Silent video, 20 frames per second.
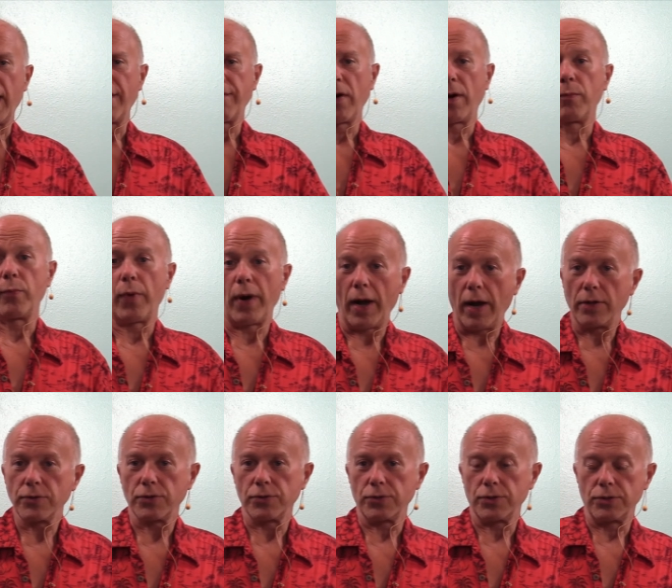our
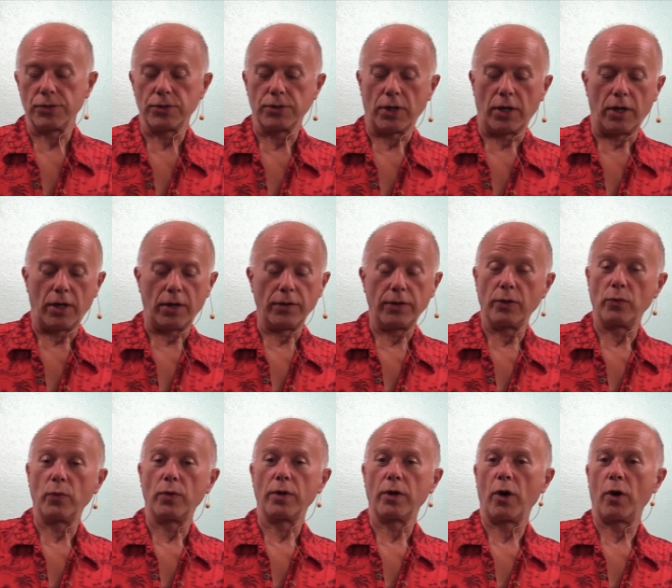browsers installed, then
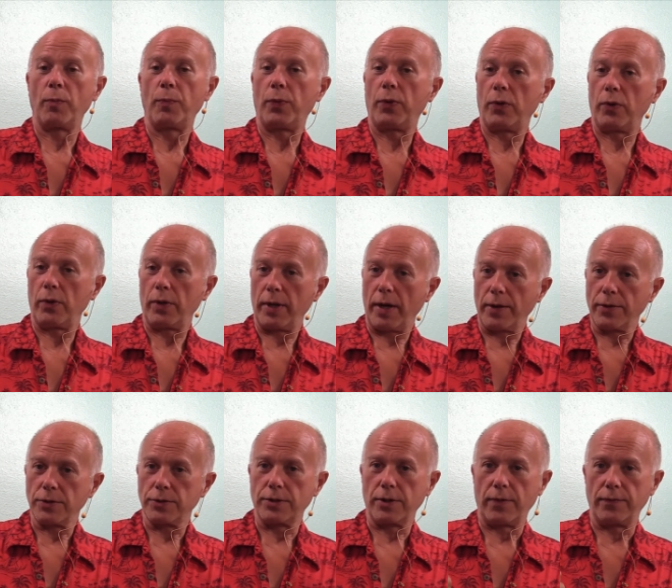we'll go pull the
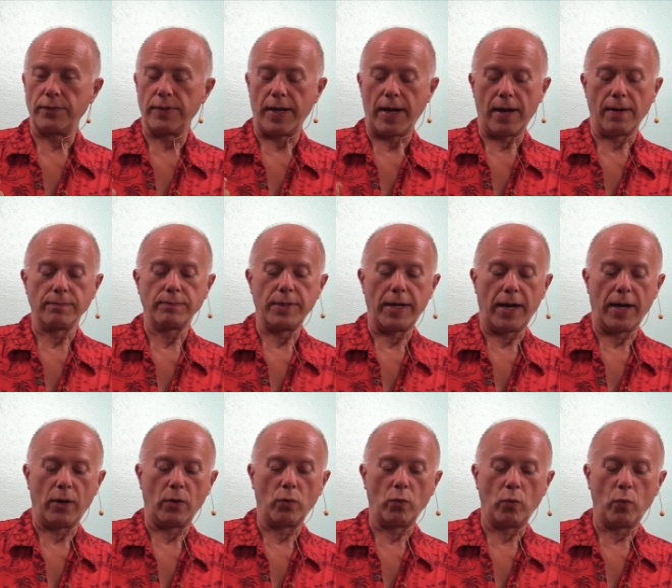other stuff down.
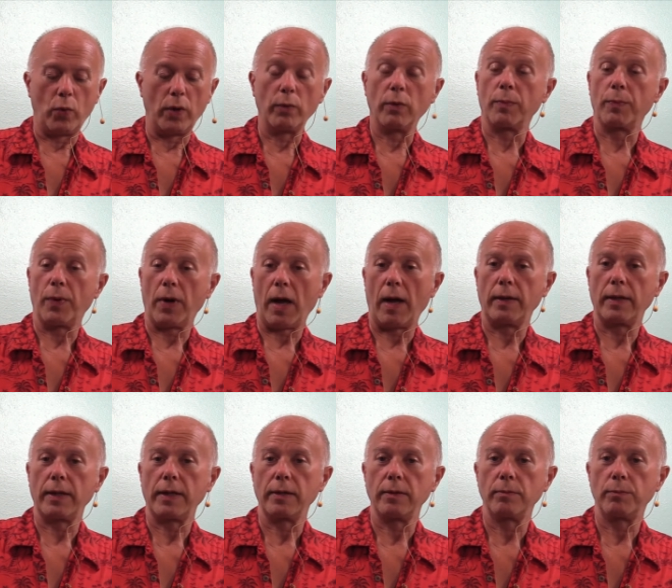Now, we will
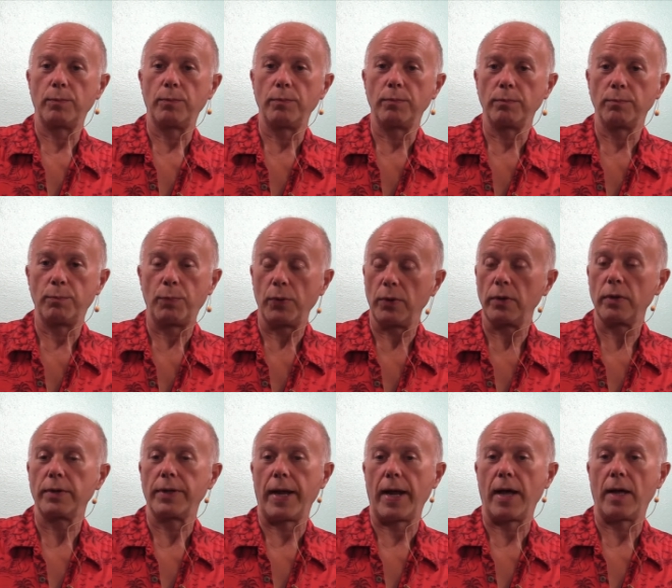probably
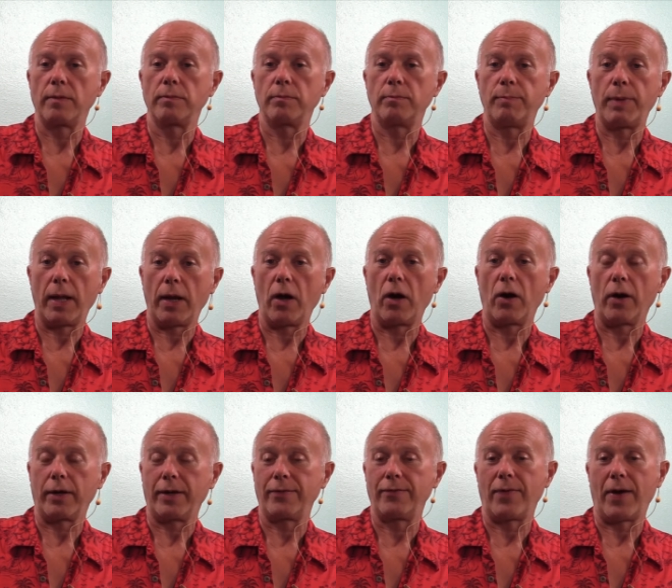pull down
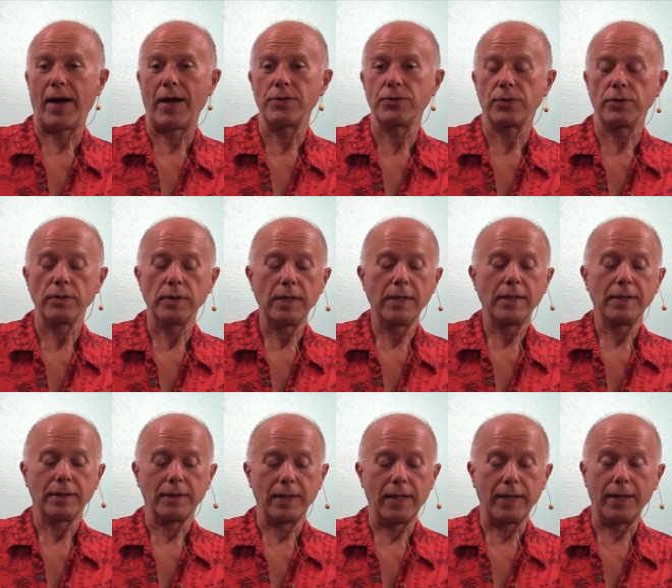Belarc Advisor,
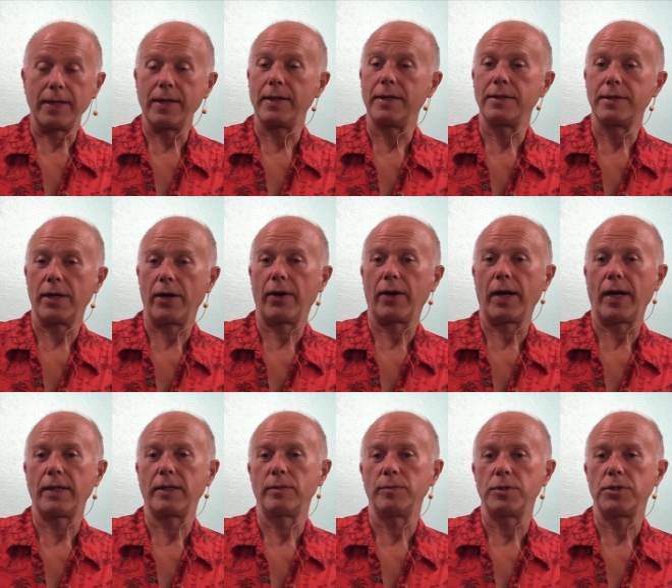let it
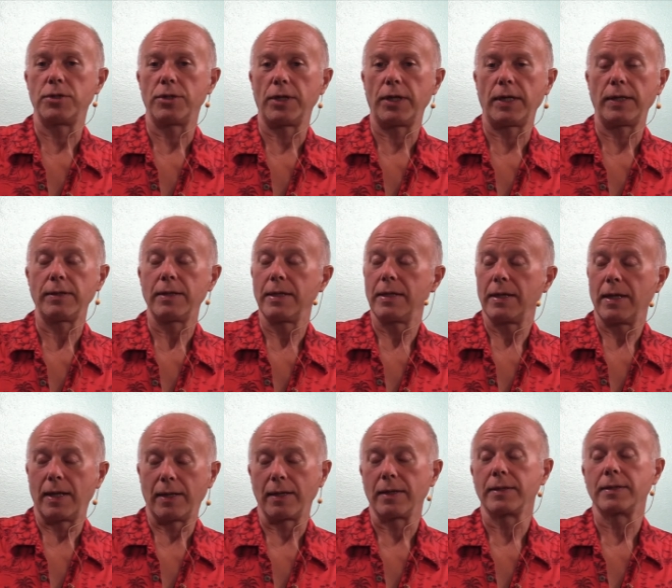interrogate the machine,
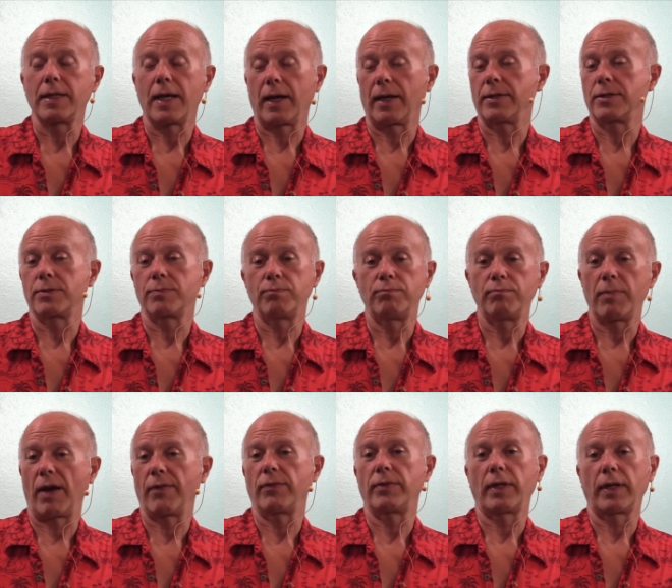and it'll tell us
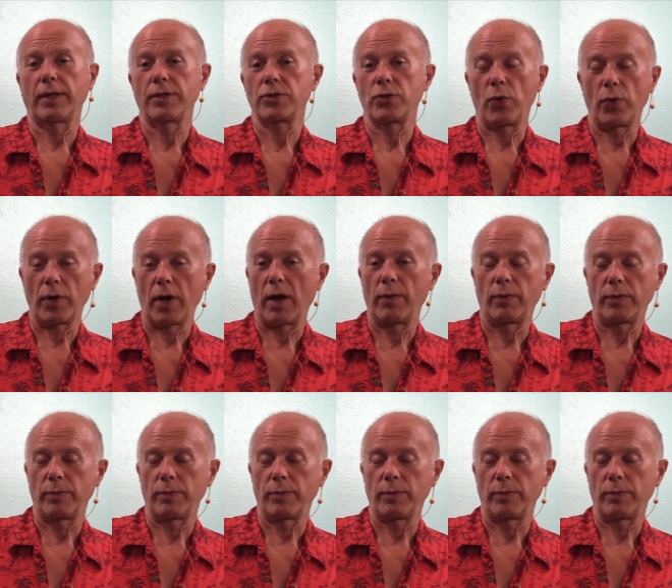everything that's going on with the